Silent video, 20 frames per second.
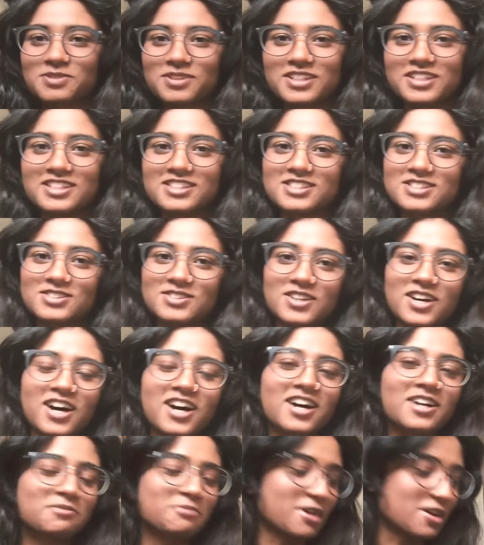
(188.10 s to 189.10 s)
Please do
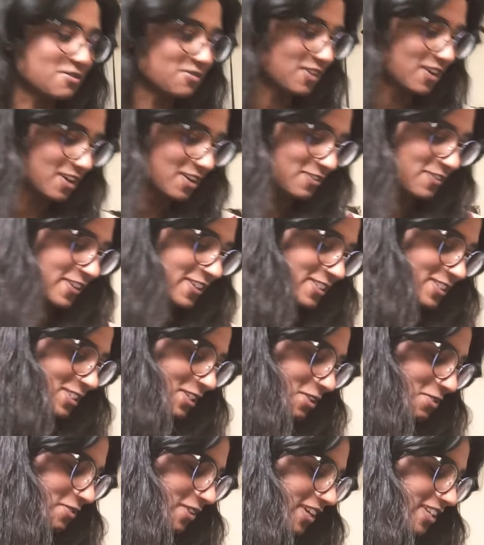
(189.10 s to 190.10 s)
not make fun of it
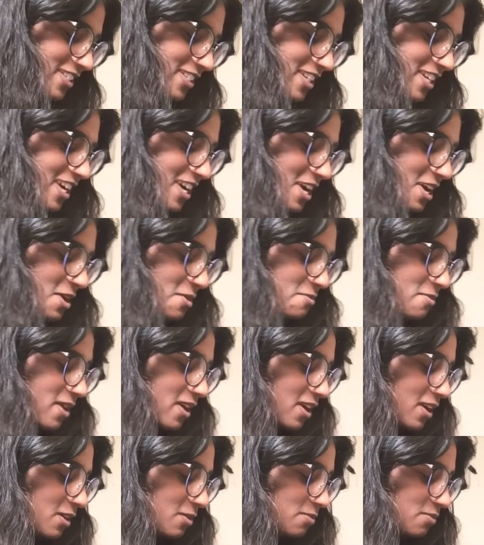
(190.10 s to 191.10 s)
so much.
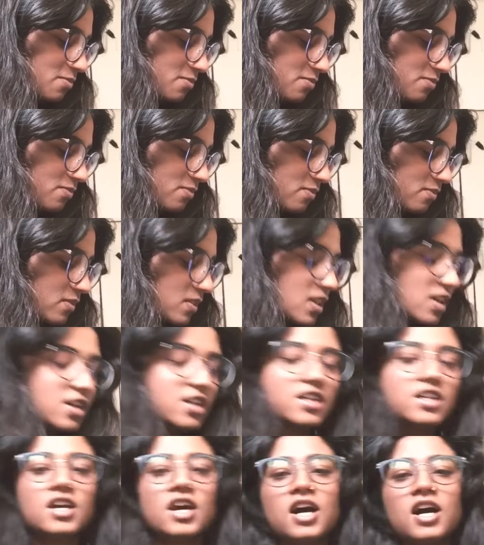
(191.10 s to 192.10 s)
But
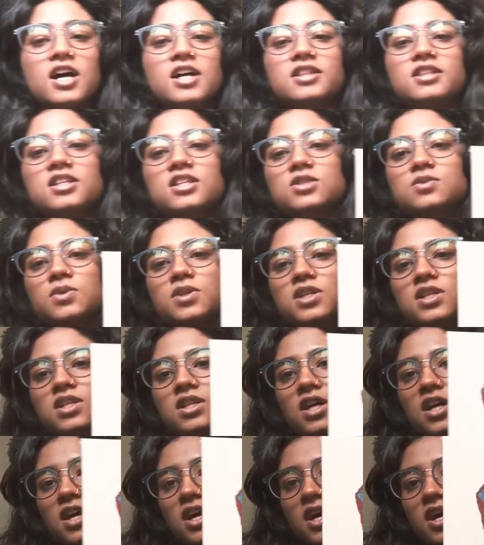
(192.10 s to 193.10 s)
yeah, this
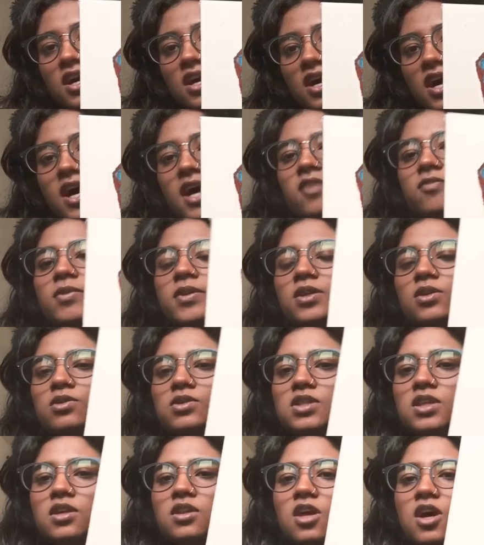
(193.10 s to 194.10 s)
one, I've been
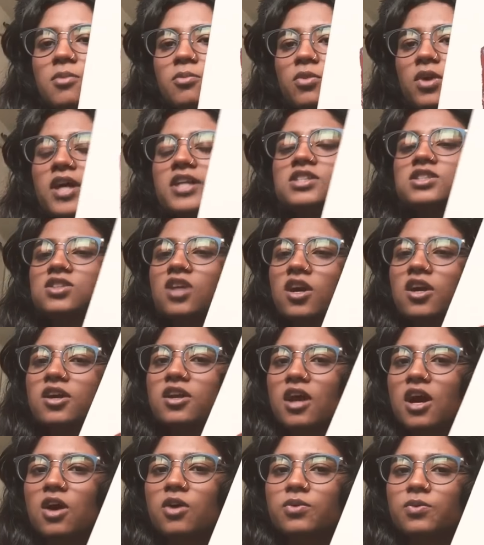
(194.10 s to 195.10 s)
using a lot. I started
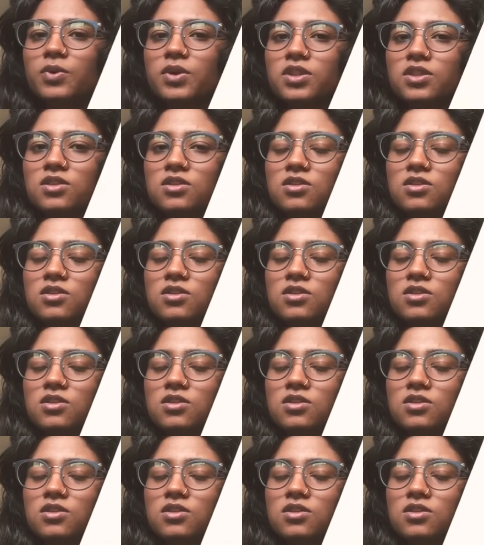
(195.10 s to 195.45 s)
out with